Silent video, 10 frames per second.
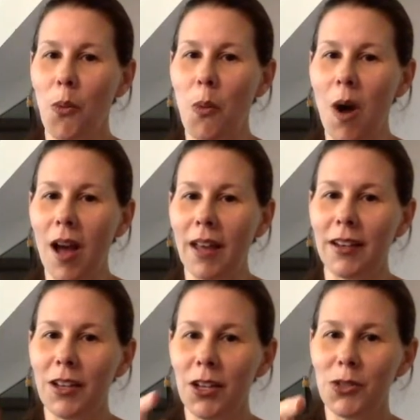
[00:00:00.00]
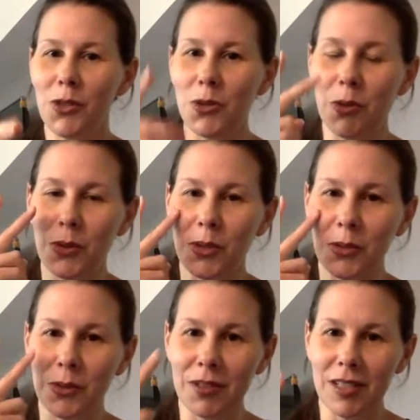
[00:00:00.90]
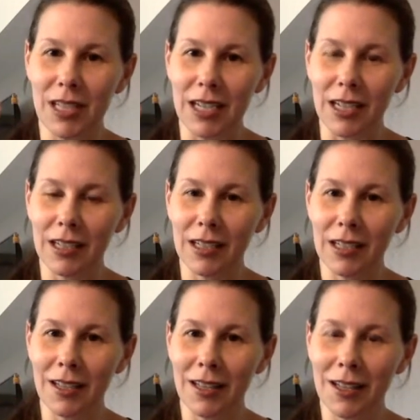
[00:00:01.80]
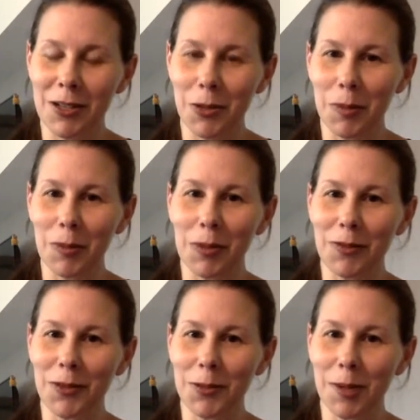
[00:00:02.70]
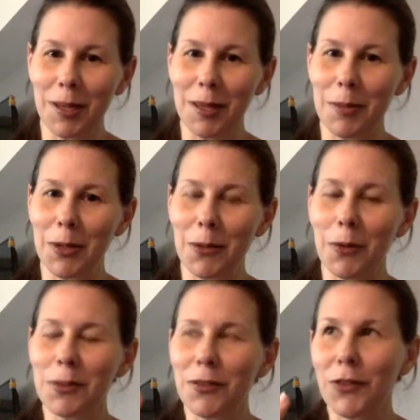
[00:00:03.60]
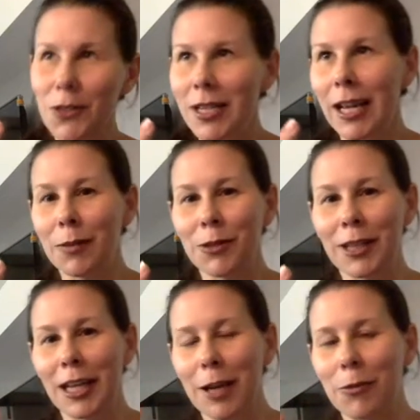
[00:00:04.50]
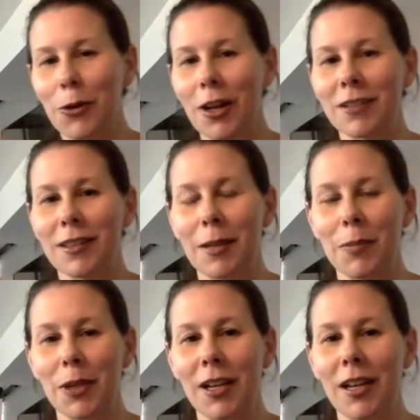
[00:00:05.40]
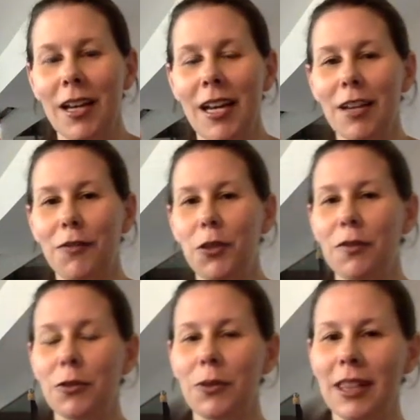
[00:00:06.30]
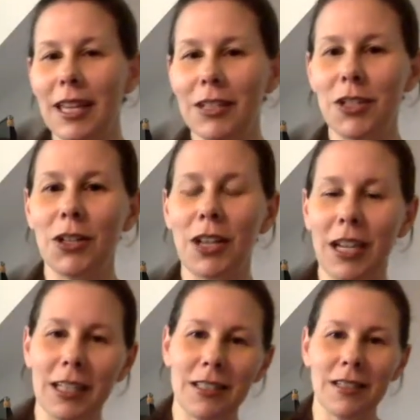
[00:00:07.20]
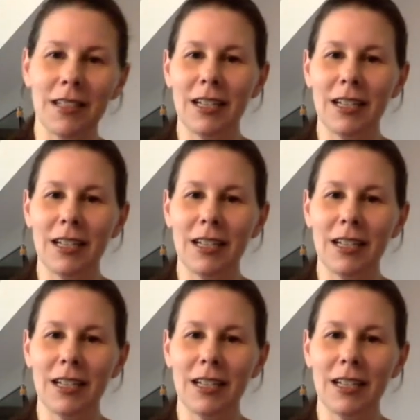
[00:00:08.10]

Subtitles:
What do you see? Do you remember the first part of that book? What was the first animal they came across in that book? If you ever read that to your kids.